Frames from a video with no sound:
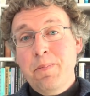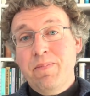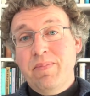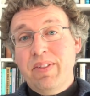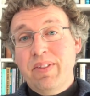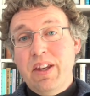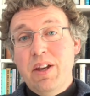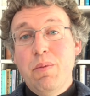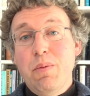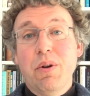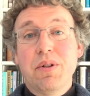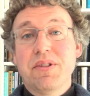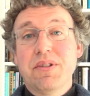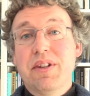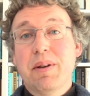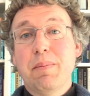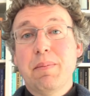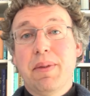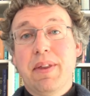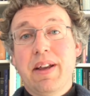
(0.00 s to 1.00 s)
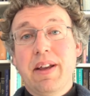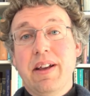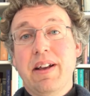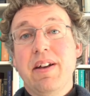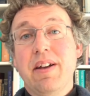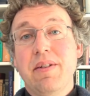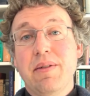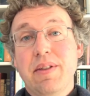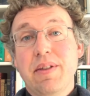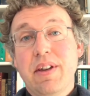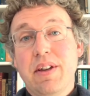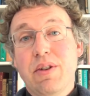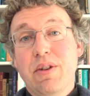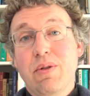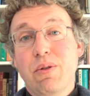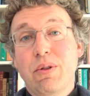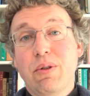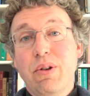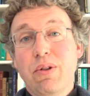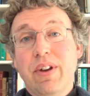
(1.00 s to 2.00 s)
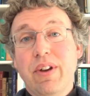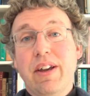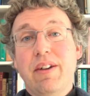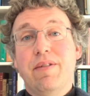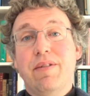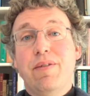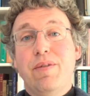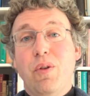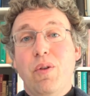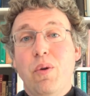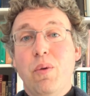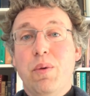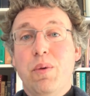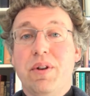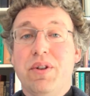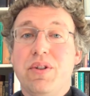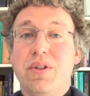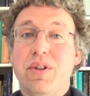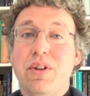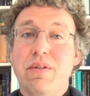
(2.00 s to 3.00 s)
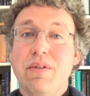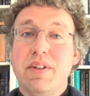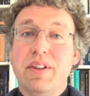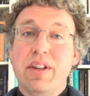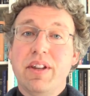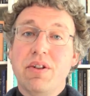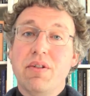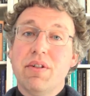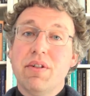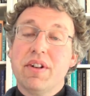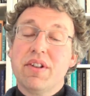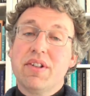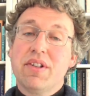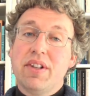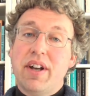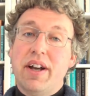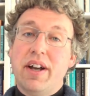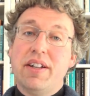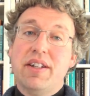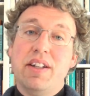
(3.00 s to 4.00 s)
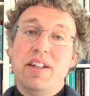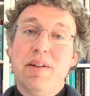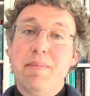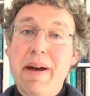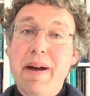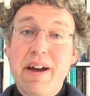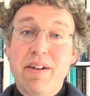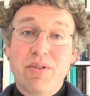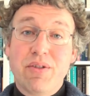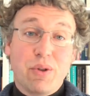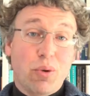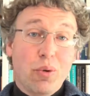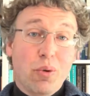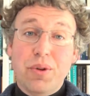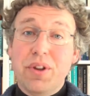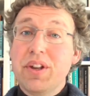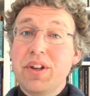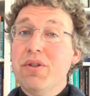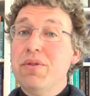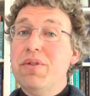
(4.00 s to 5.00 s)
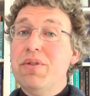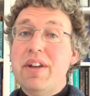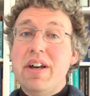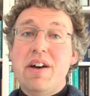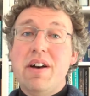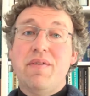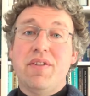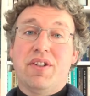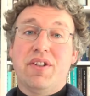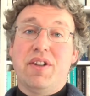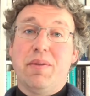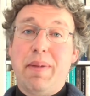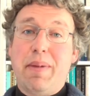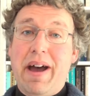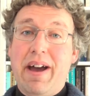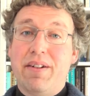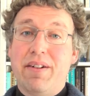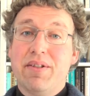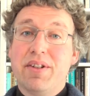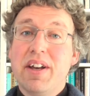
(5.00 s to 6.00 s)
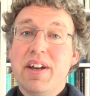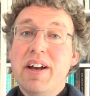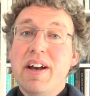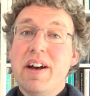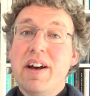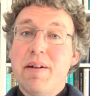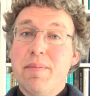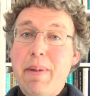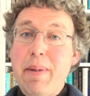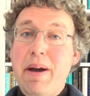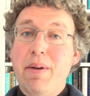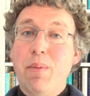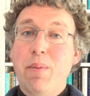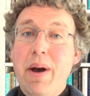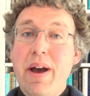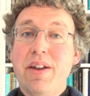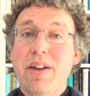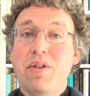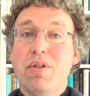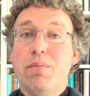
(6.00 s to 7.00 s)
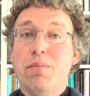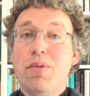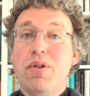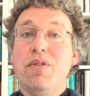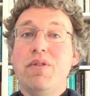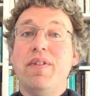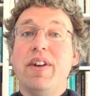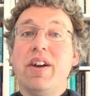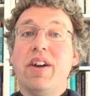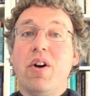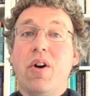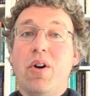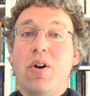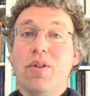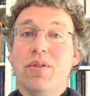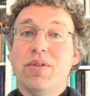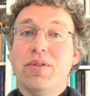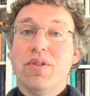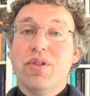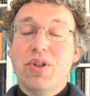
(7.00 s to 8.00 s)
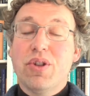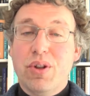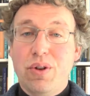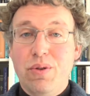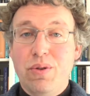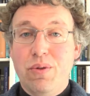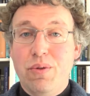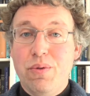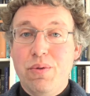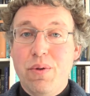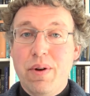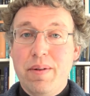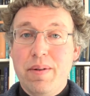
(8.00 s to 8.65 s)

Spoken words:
you want something that you're looking forward to and that you're excited about, or that you're nervous about where you're moving on to.